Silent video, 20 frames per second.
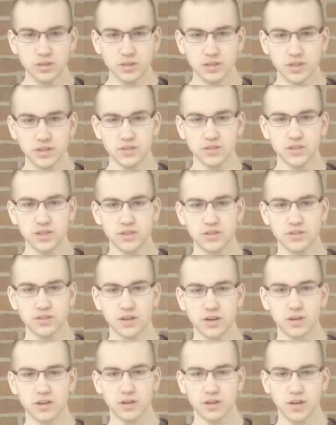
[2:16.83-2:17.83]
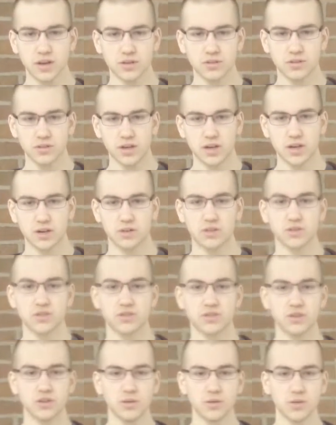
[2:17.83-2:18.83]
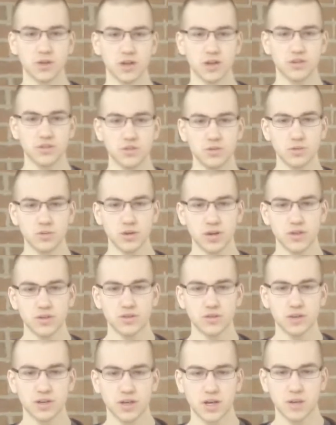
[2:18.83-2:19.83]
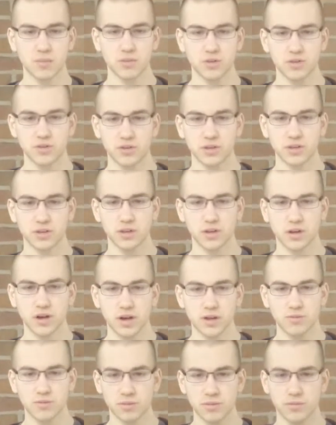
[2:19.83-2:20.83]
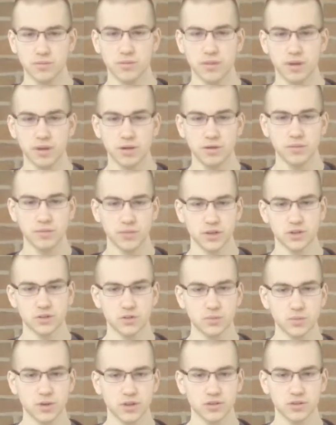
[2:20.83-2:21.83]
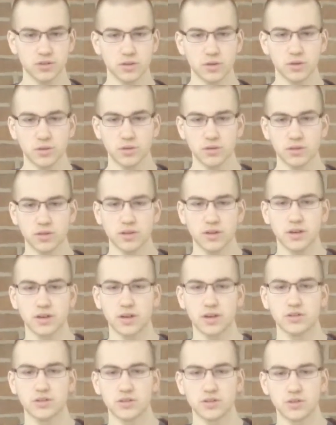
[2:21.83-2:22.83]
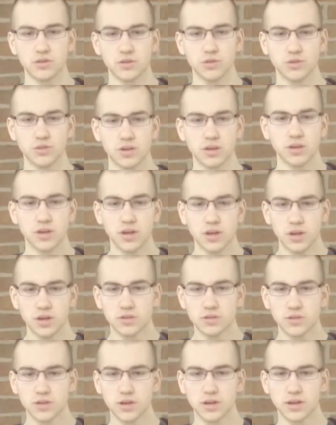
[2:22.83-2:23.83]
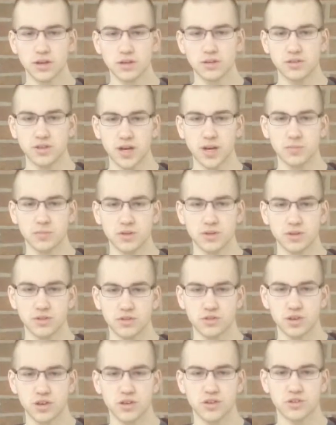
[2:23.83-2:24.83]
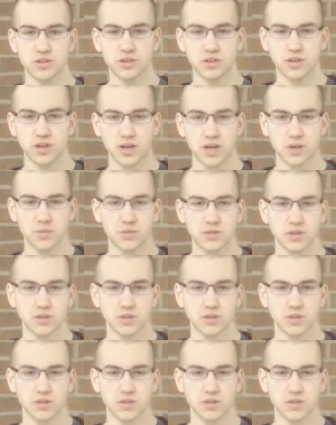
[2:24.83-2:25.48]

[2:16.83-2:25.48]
It states that it allows Congress to utilize new ways of accomplishing their express goals in the Constitution so they can adapt to the changing times,